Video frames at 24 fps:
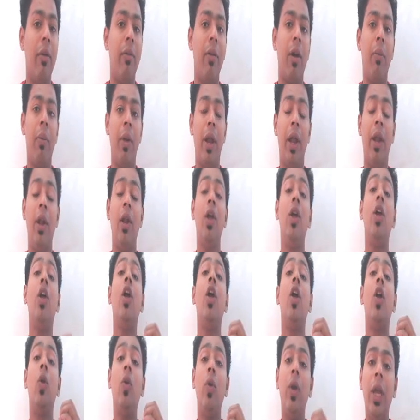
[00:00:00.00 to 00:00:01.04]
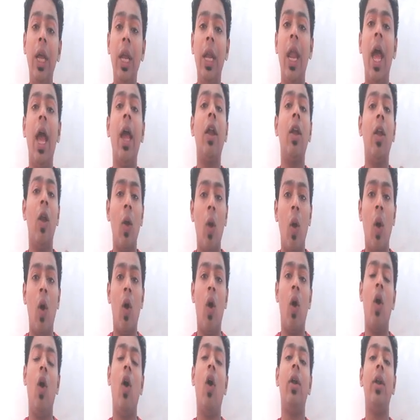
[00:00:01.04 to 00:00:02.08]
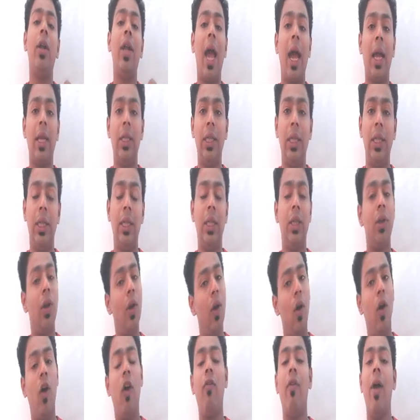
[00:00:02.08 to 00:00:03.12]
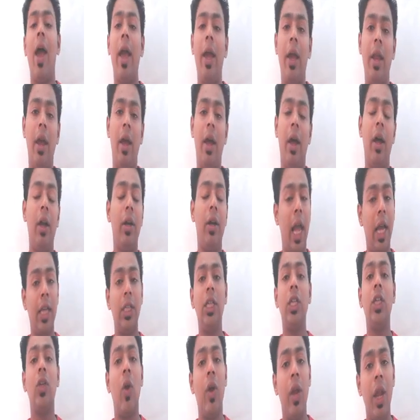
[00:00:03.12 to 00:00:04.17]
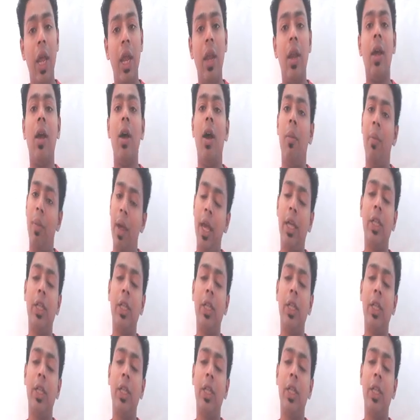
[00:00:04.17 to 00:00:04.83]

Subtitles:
government to enact law on taxes of taxes on income